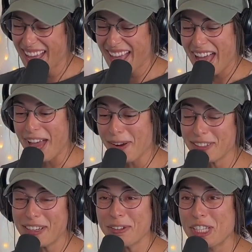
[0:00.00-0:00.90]
I
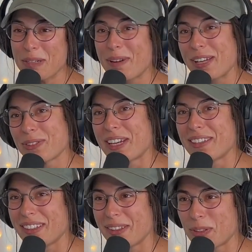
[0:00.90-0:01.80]
always get really impressed when
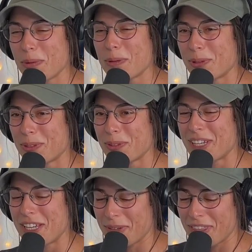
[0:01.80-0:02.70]
I see those people
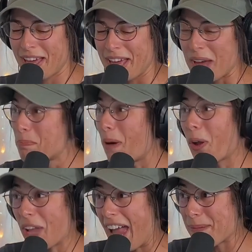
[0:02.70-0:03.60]
doing it with
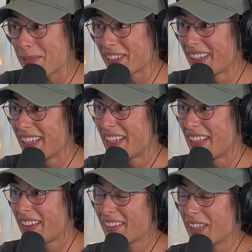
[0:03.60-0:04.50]
bottle caps.
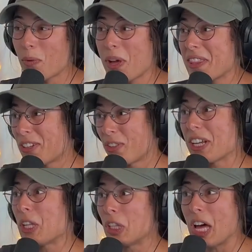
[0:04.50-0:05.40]
It's like they
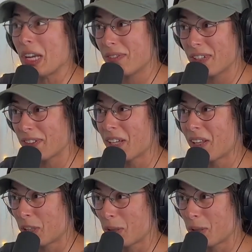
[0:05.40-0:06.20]
drink a lot of different colored